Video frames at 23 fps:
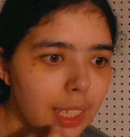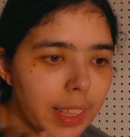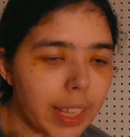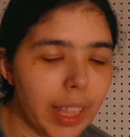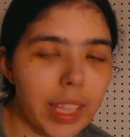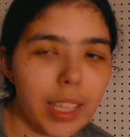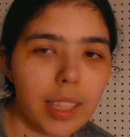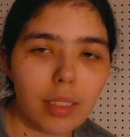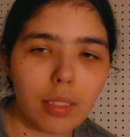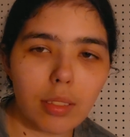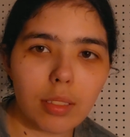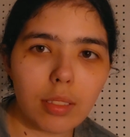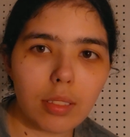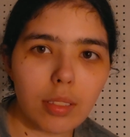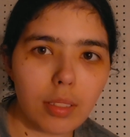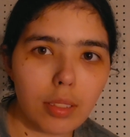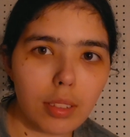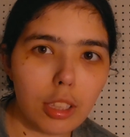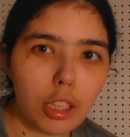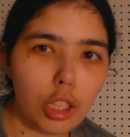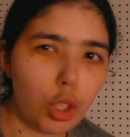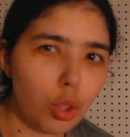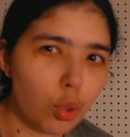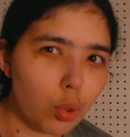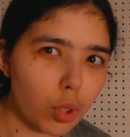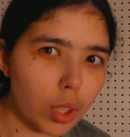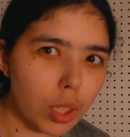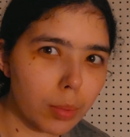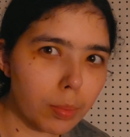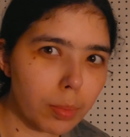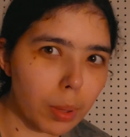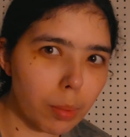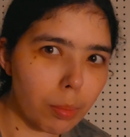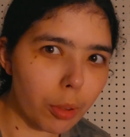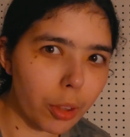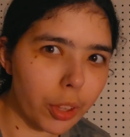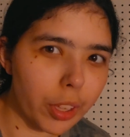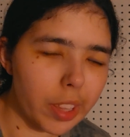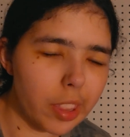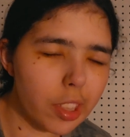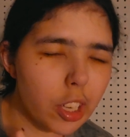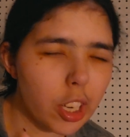They lure people in.